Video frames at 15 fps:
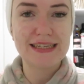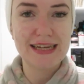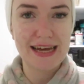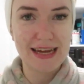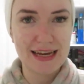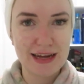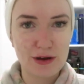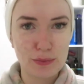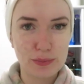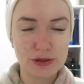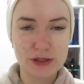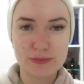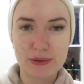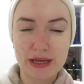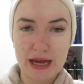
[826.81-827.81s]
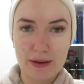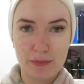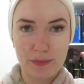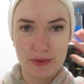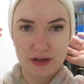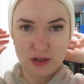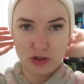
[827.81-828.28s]
day now because my
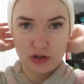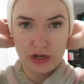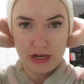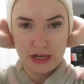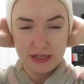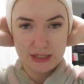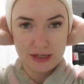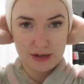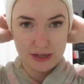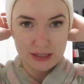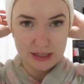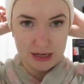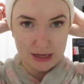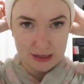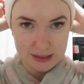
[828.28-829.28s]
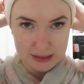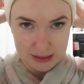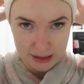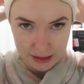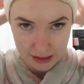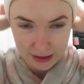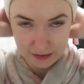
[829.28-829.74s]
camera battery died last
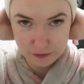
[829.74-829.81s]
night.